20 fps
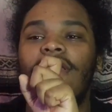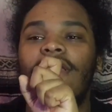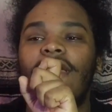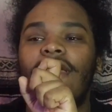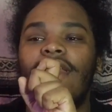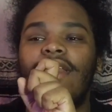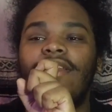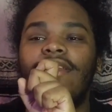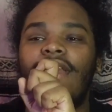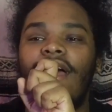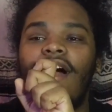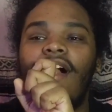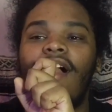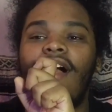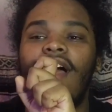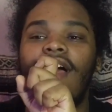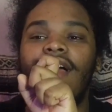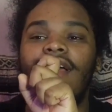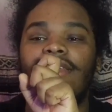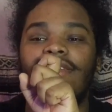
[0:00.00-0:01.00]
And Adele
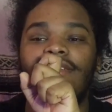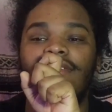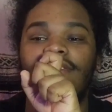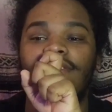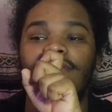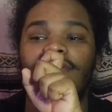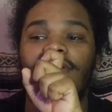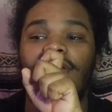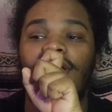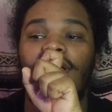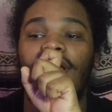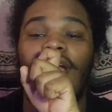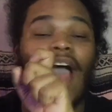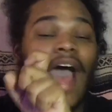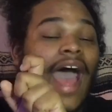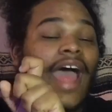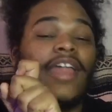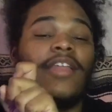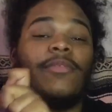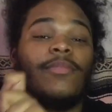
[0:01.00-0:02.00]
has
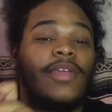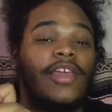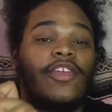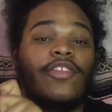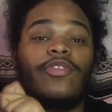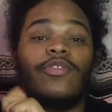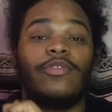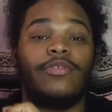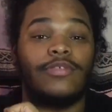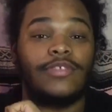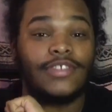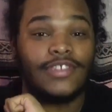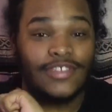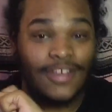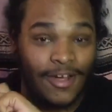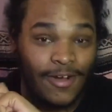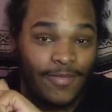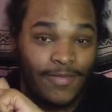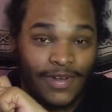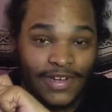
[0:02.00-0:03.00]
gotten me through
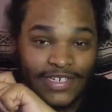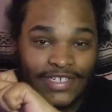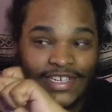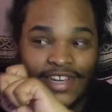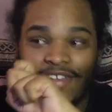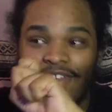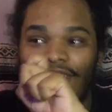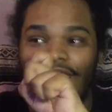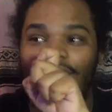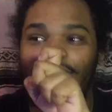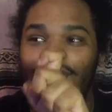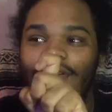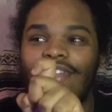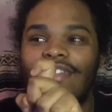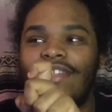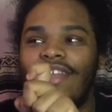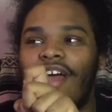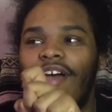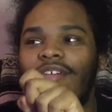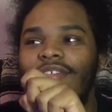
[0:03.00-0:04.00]
so much. So I know it
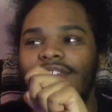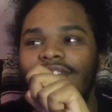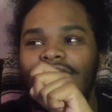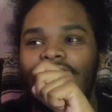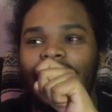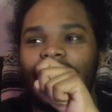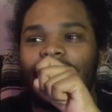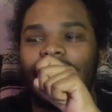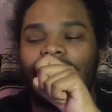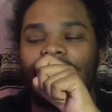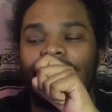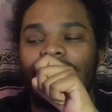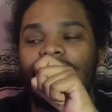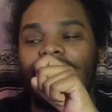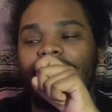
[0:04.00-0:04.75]
sounds like